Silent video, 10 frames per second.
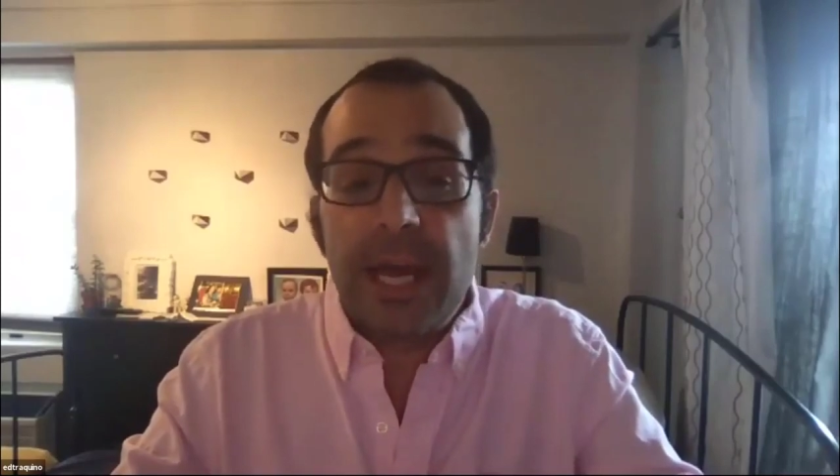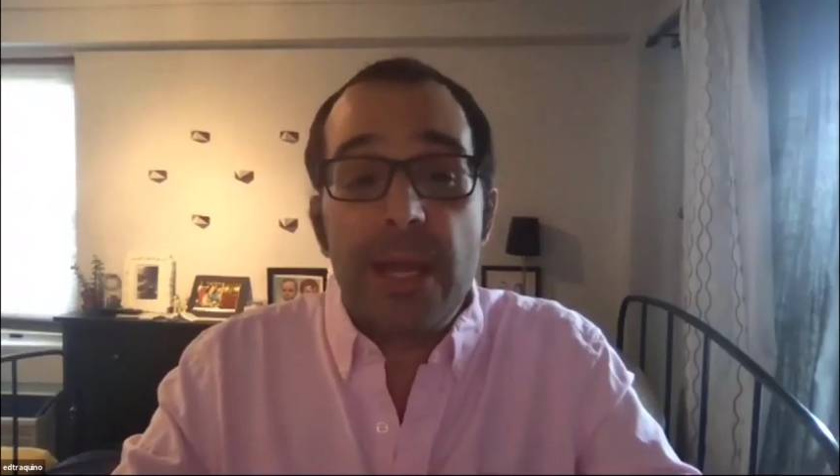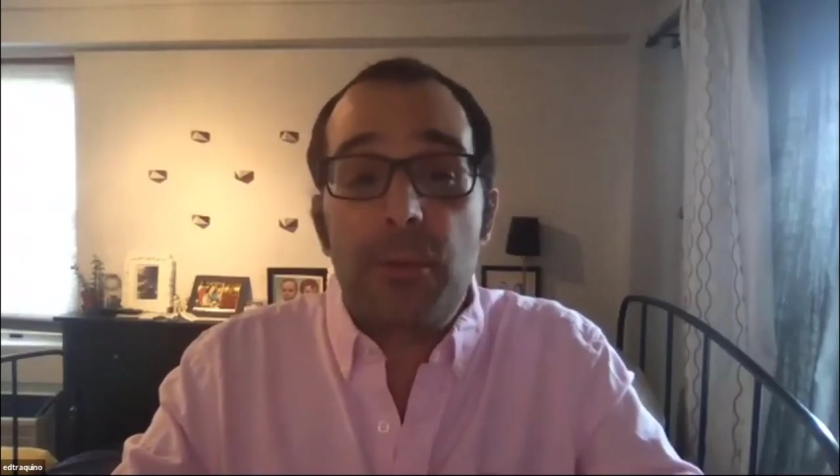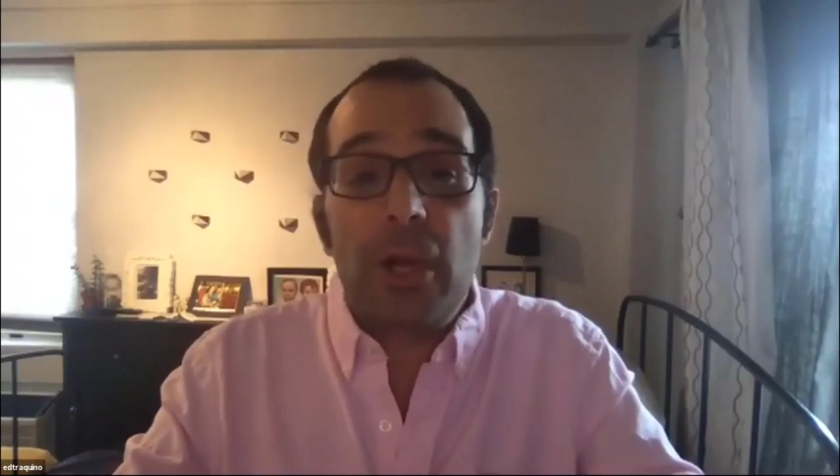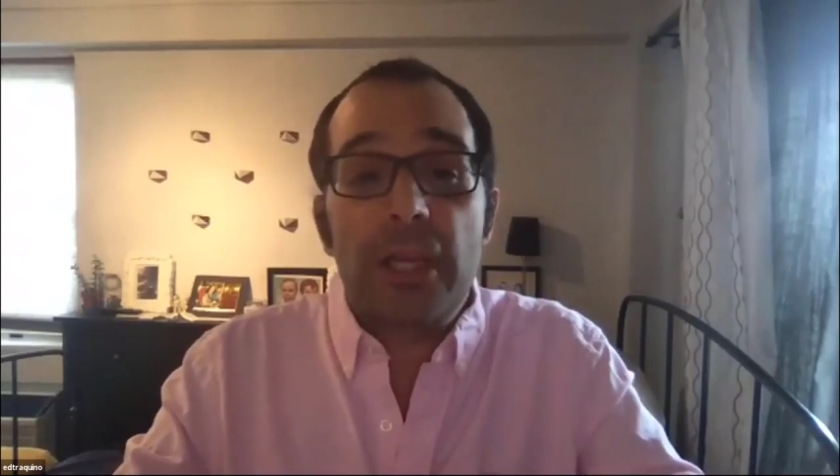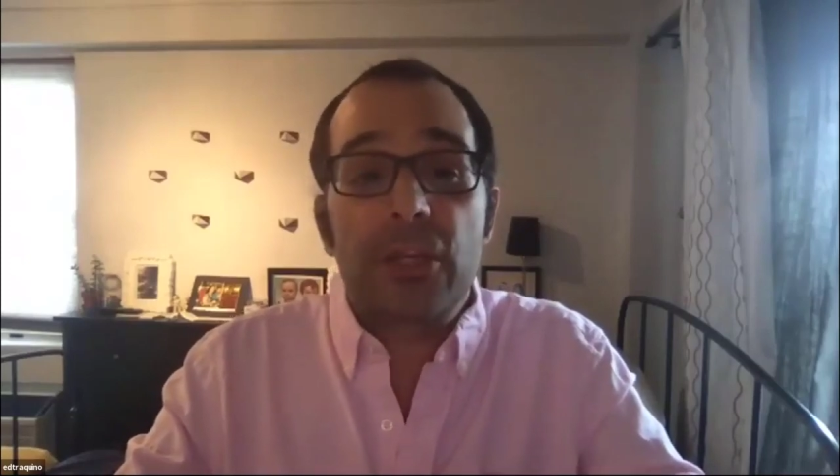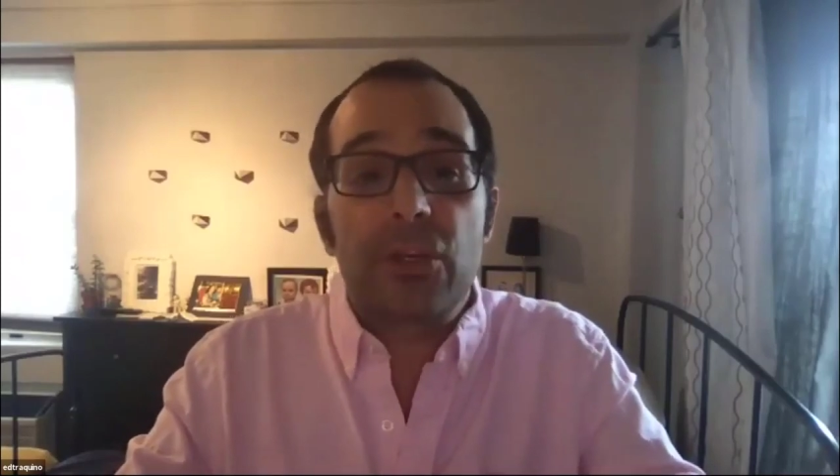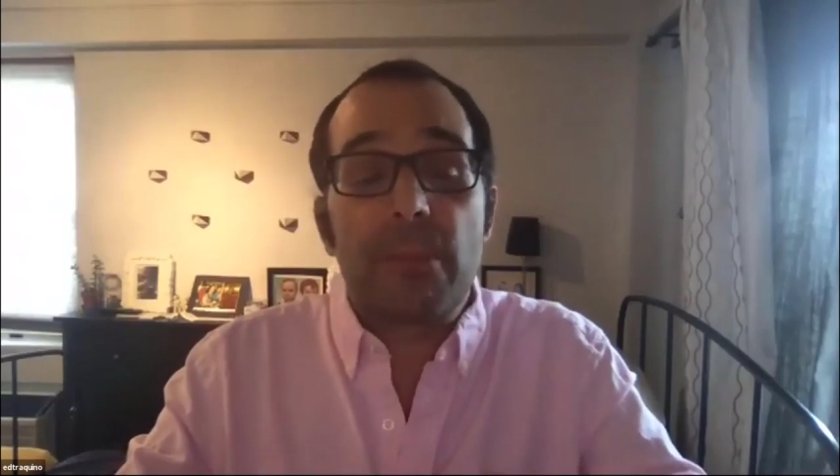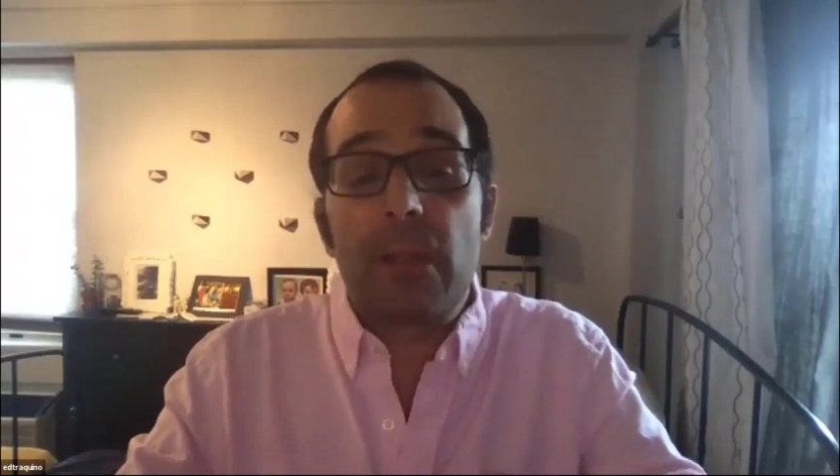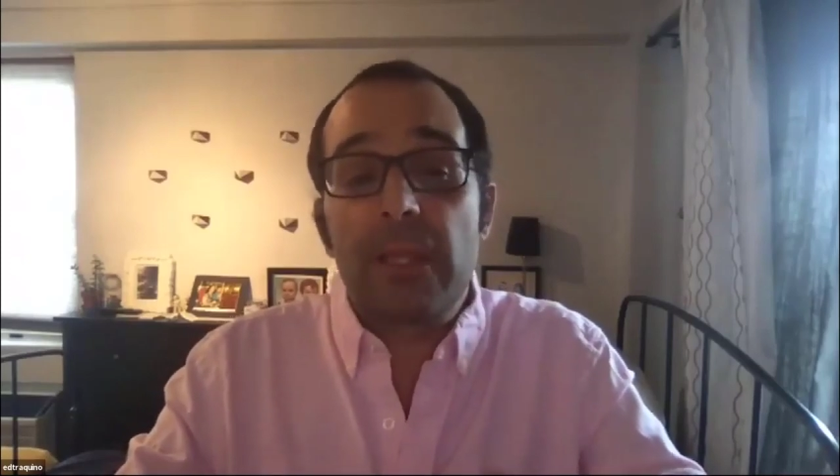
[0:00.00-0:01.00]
and they're working on a